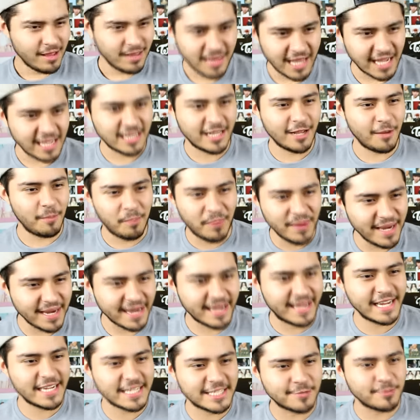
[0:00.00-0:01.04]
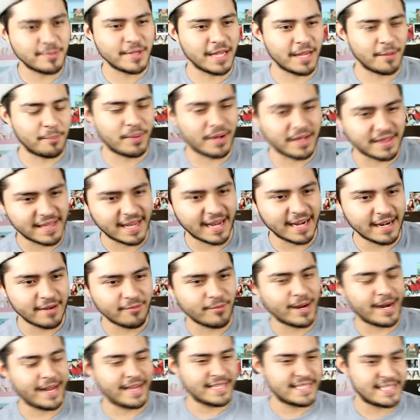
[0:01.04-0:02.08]
Like the beat gets me, but then
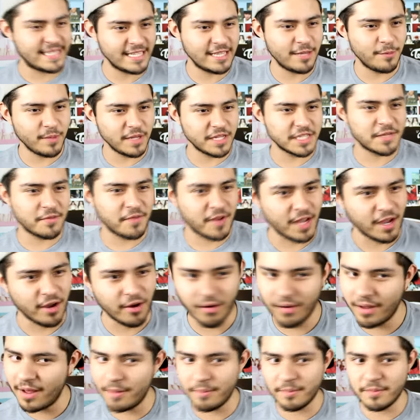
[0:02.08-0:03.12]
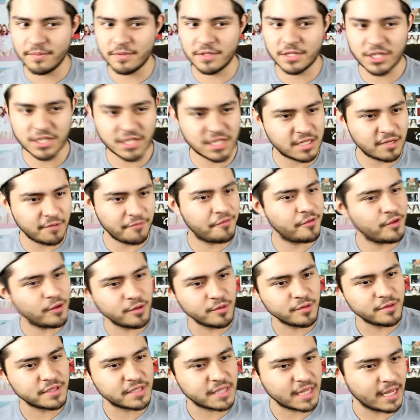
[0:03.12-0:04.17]
when I see the music video, I'm just
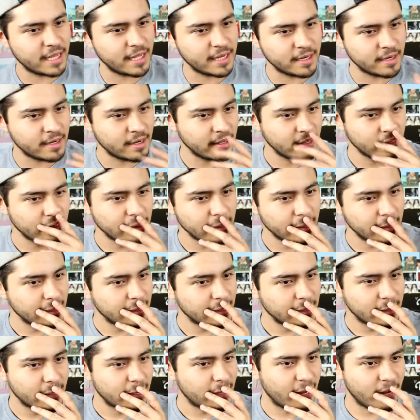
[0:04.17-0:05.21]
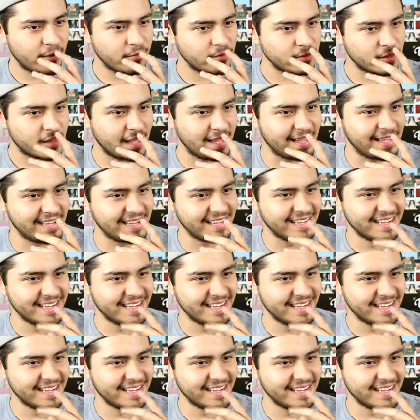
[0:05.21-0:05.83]
confused and everything.